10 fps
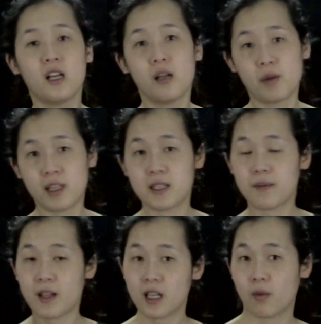But then
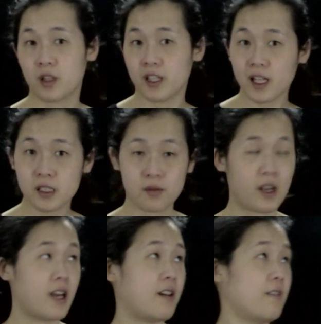depending on what ligand you
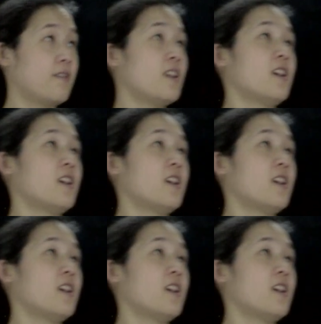have,